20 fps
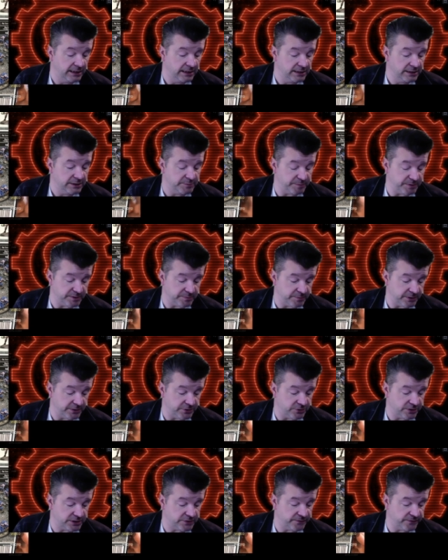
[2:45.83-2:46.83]
Space Marine
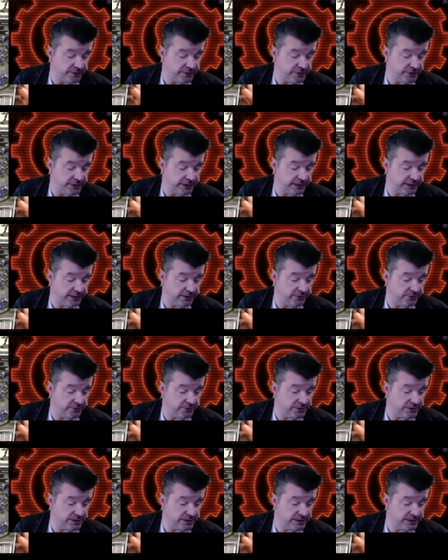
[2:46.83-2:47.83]
transfer sheet
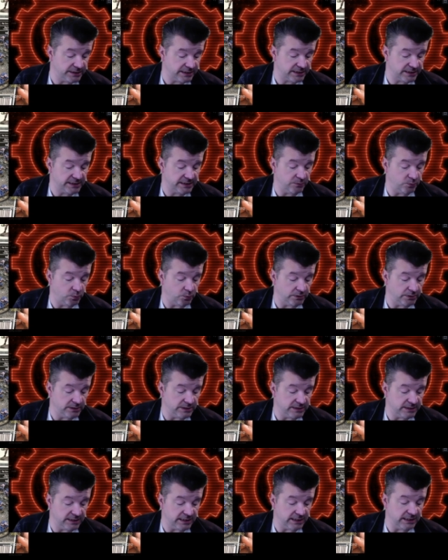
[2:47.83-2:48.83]
includes 61
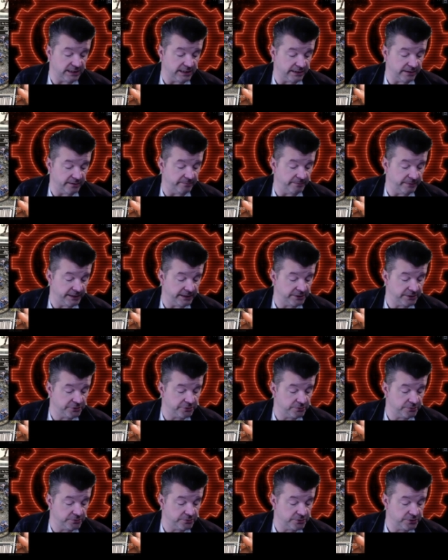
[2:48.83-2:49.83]
Citadel
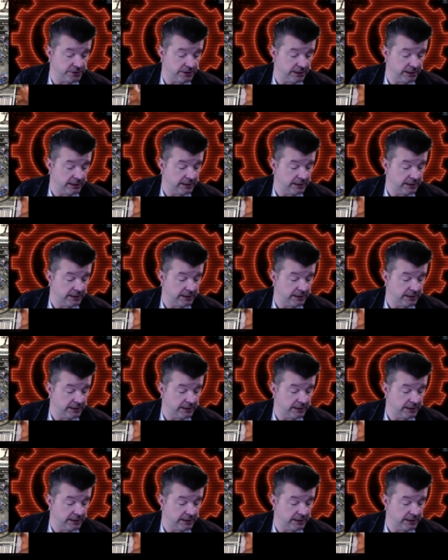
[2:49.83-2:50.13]
miniatures,